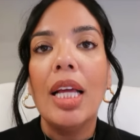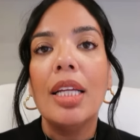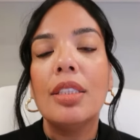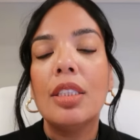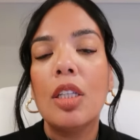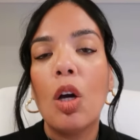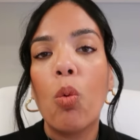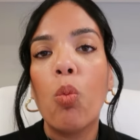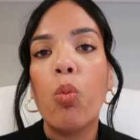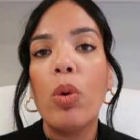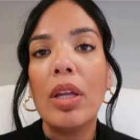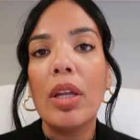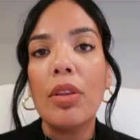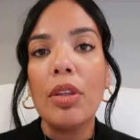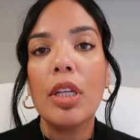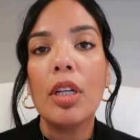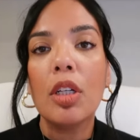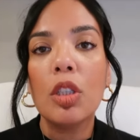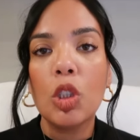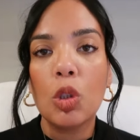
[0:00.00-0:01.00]
So
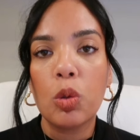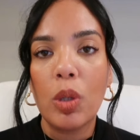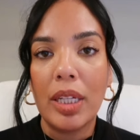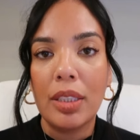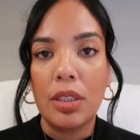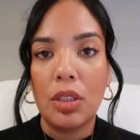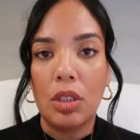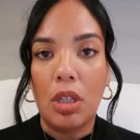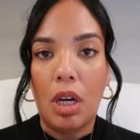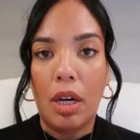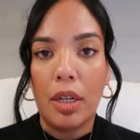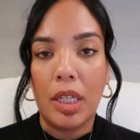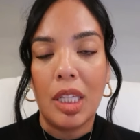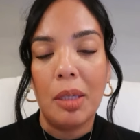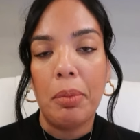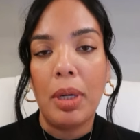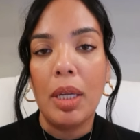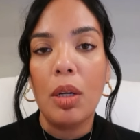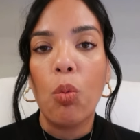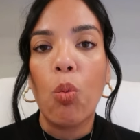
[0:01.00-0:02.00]
with your trust
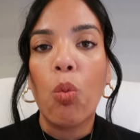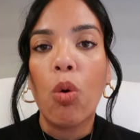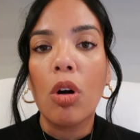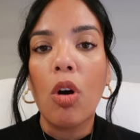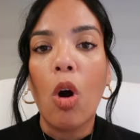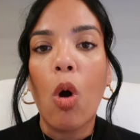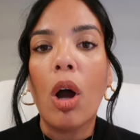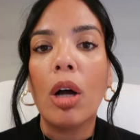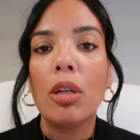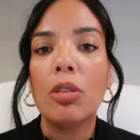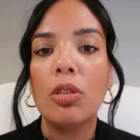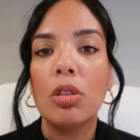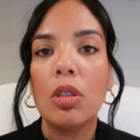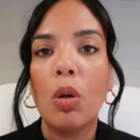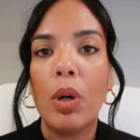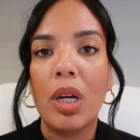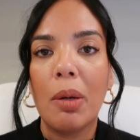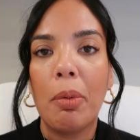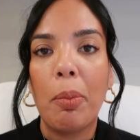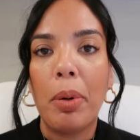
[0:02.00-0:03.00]
document, we're also
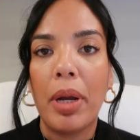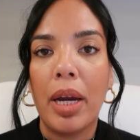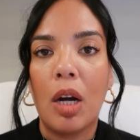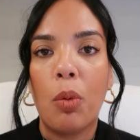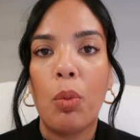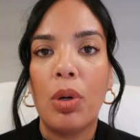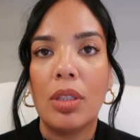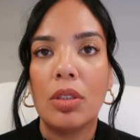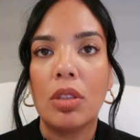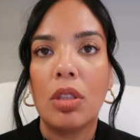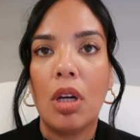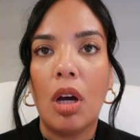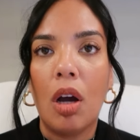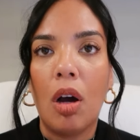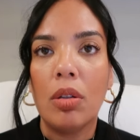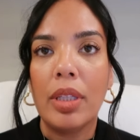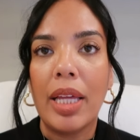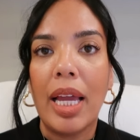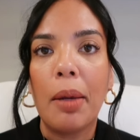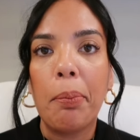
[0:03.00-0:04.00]
going to prepare what is
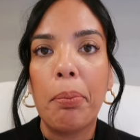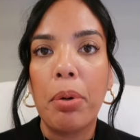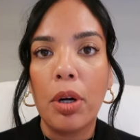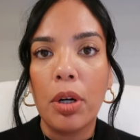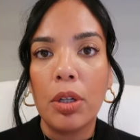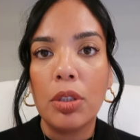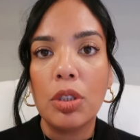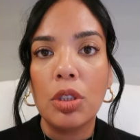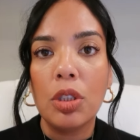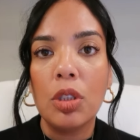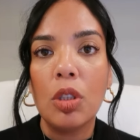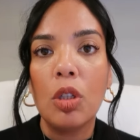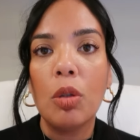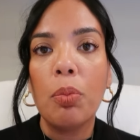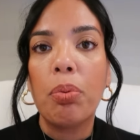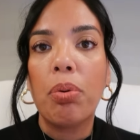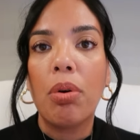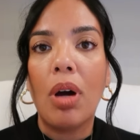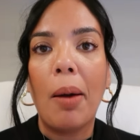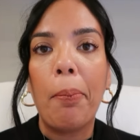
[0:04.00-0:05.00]
called a
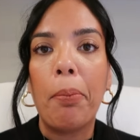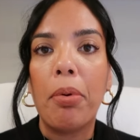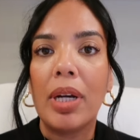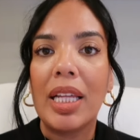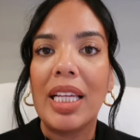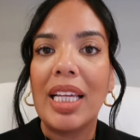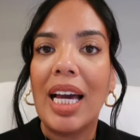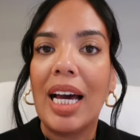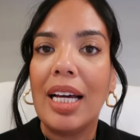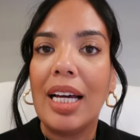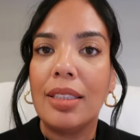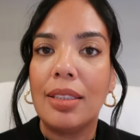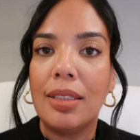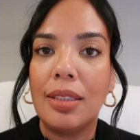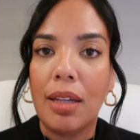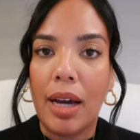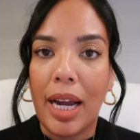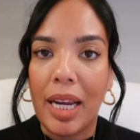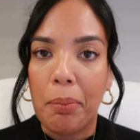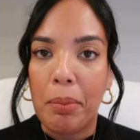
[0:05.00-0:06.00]
personal property
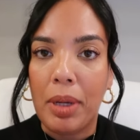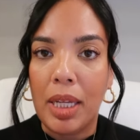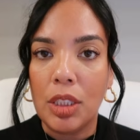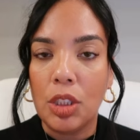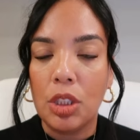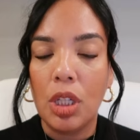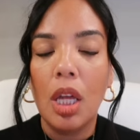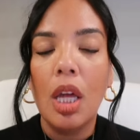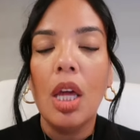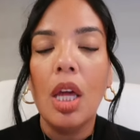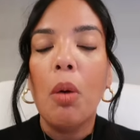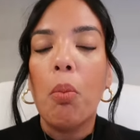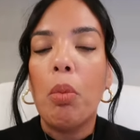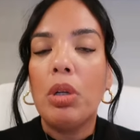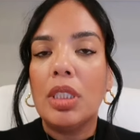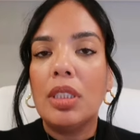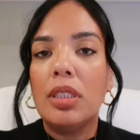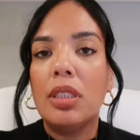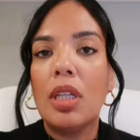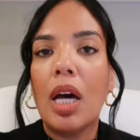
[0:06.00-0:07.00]
assignment,
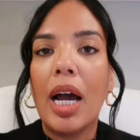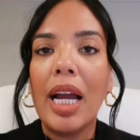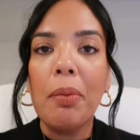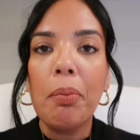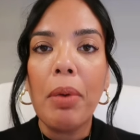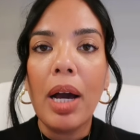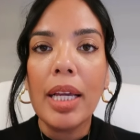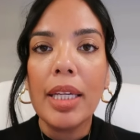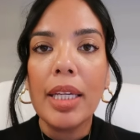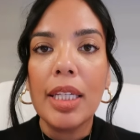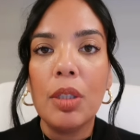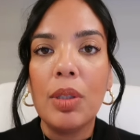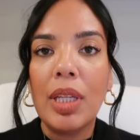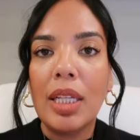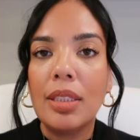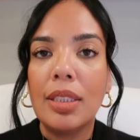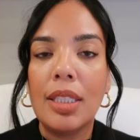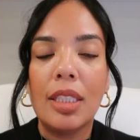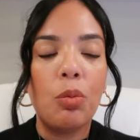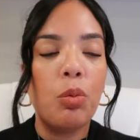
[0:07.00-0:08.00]
which is signed by you
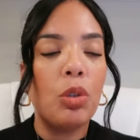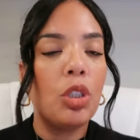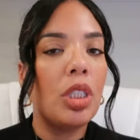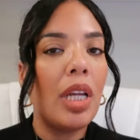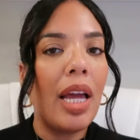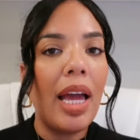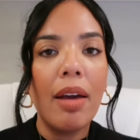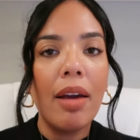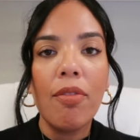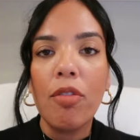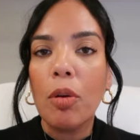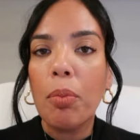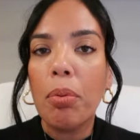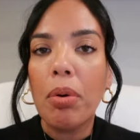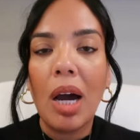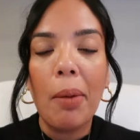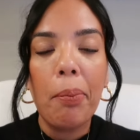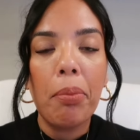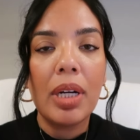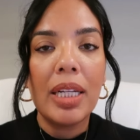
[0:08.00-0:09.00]
that says whichever
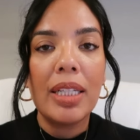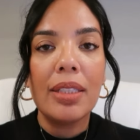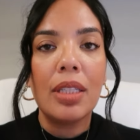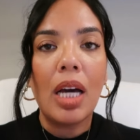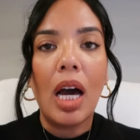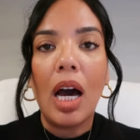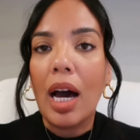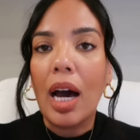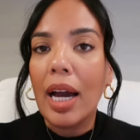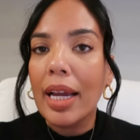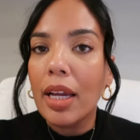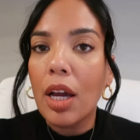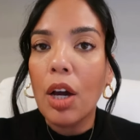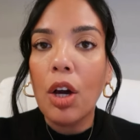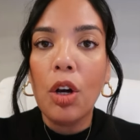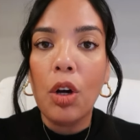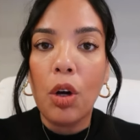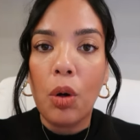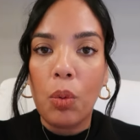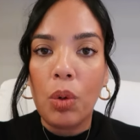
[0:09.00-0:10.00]
properties I
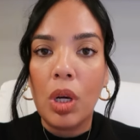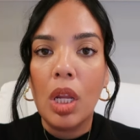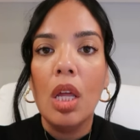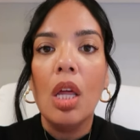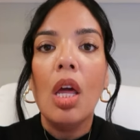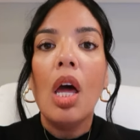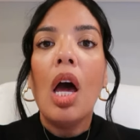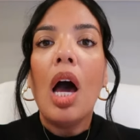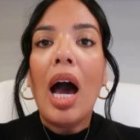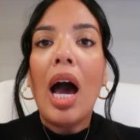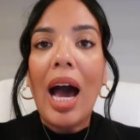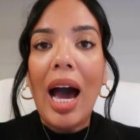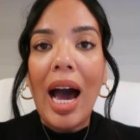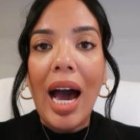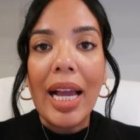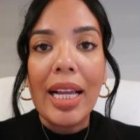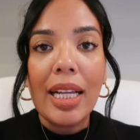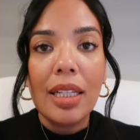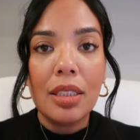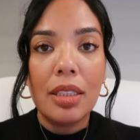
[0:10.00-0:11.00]
own,
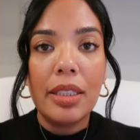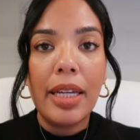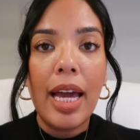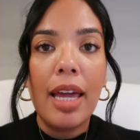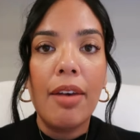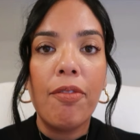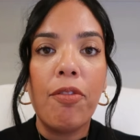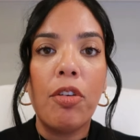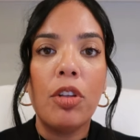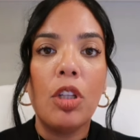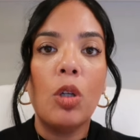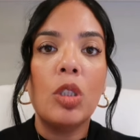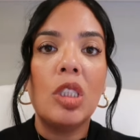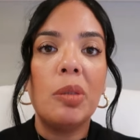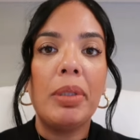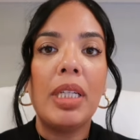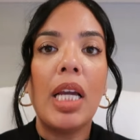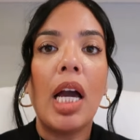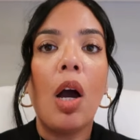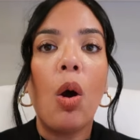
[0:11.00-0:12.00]
I intend for those
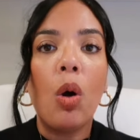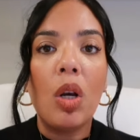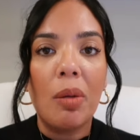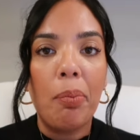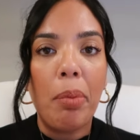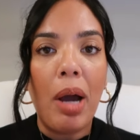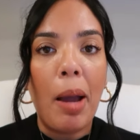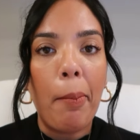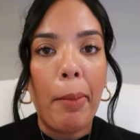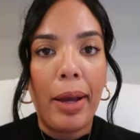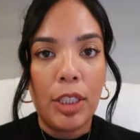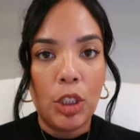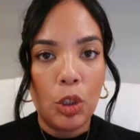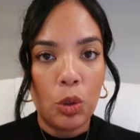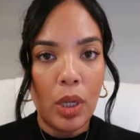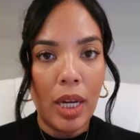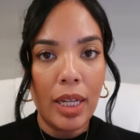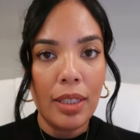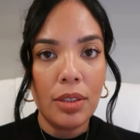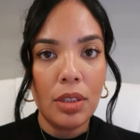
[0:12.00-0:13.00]
to be owned by my
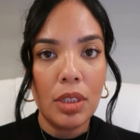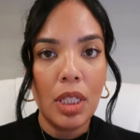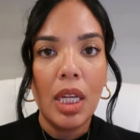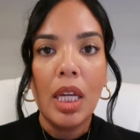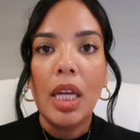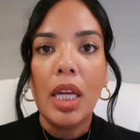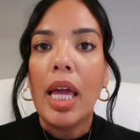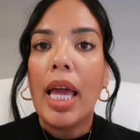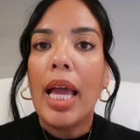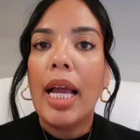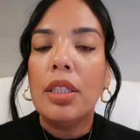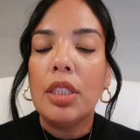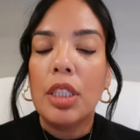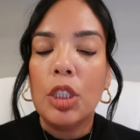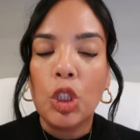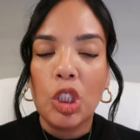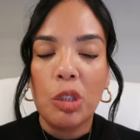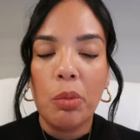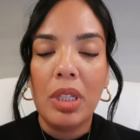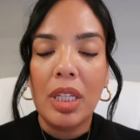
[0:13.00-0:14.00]
trust and
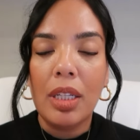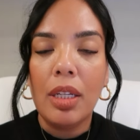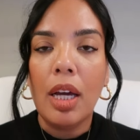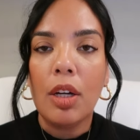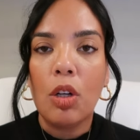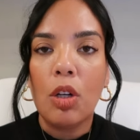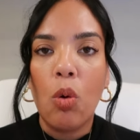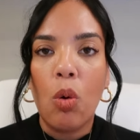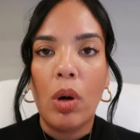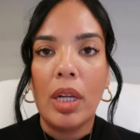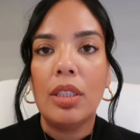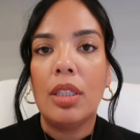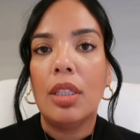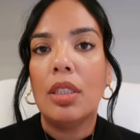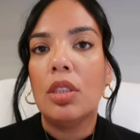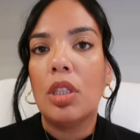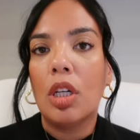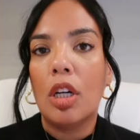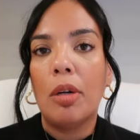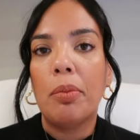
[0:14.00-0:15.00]
distributed according to
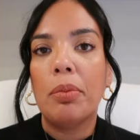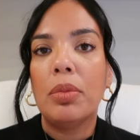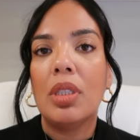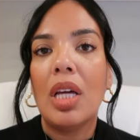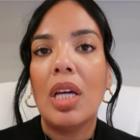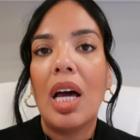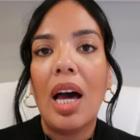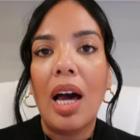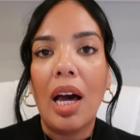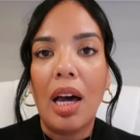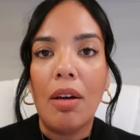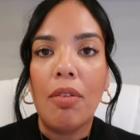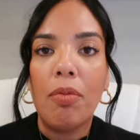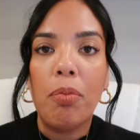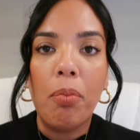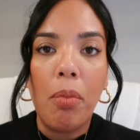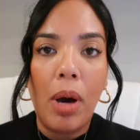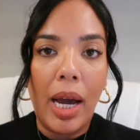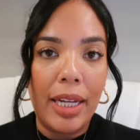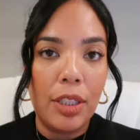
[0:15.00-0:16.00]
the terms
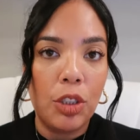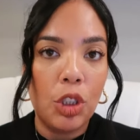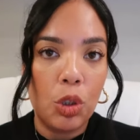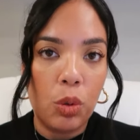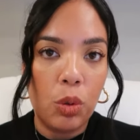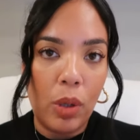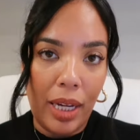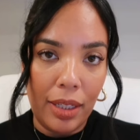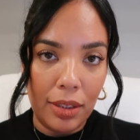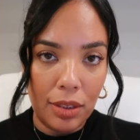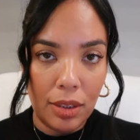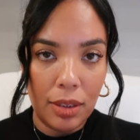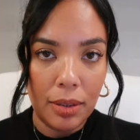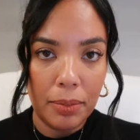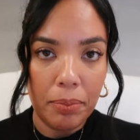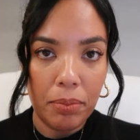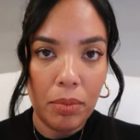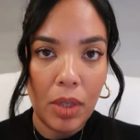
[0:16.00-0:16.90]
of my trust.